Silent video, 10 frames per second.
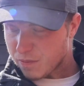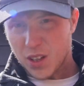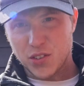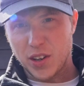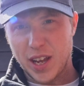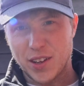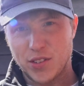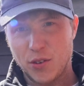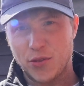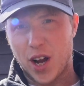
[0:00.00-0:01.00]
So yeah,
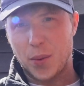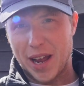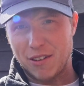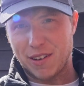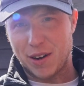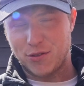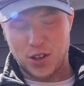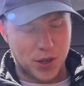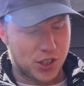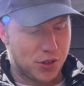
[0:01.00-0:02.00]
so far we have found a
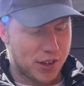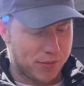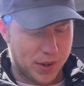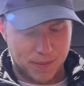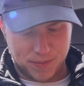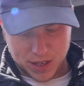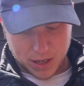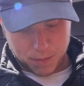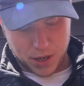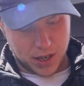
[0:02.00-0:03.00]
few issues, haven't we?
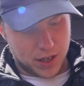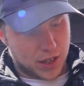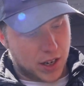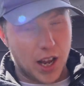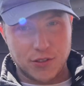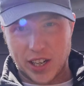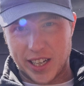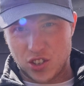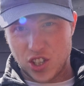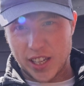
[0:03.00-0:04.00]
But life
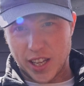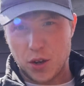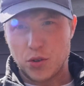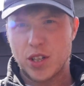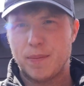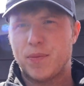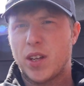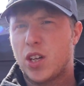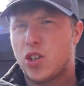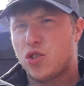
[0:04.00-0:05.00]
jackets, check those.
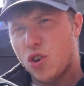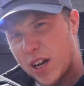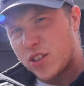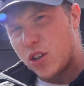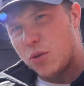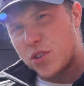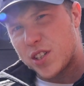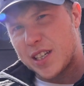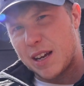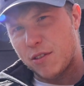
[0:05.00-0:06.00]
Dry suits is
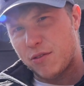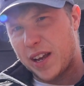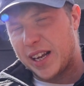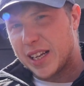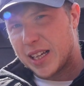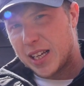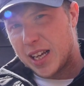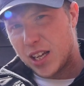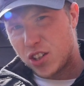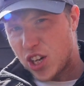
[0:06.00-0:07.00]
another thing.
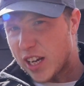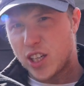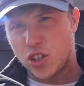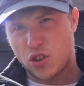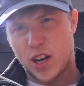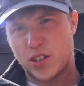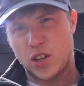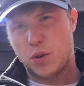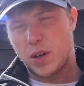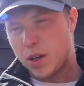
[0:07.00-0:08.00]
Check your dry
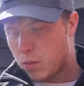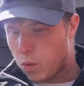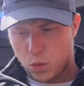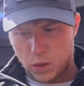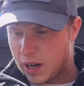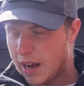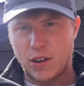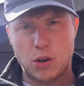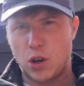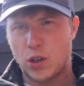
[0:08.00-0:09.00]
suit. Have a
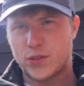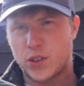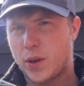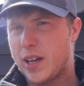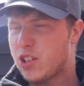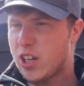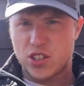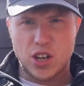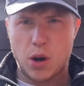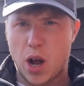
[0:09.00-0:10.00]
little look through it. Check
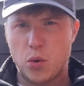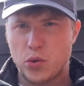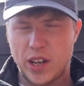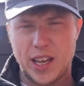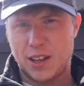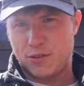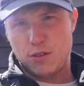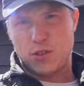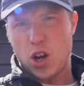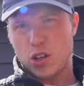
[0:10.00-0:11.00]
there's no holes in it. If
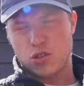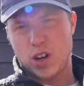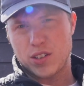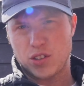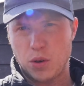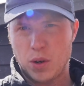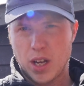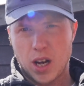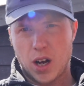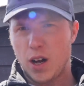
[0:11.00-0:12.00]
you've got a dry suit,
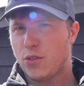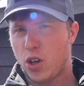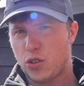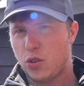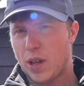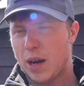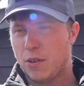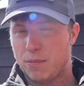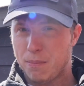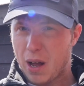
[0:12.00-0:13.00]
I've got to do that
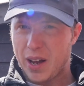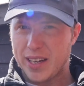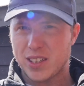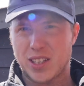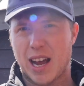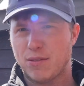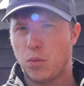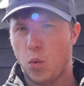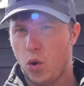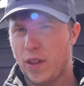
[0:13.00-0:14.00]
with mine because I
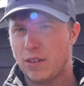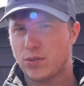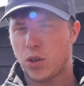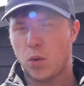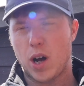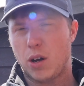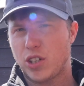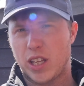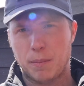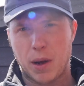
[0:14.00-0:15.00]
haven't worn that for a while.
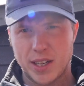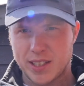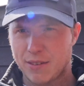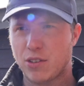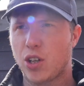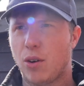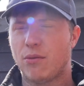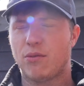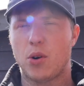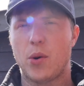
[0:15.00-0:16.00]
Check the mice haven't gone
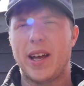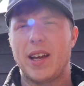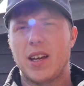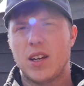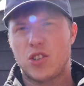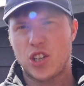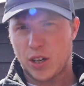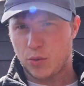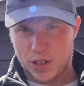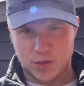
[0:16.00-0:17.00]
through it.
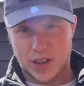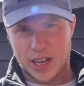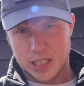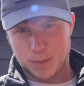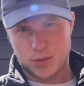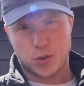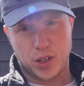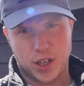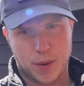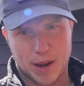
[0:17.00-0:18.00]
Check all these things before
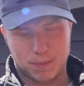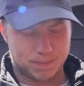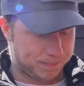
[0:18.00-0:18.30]
you go out.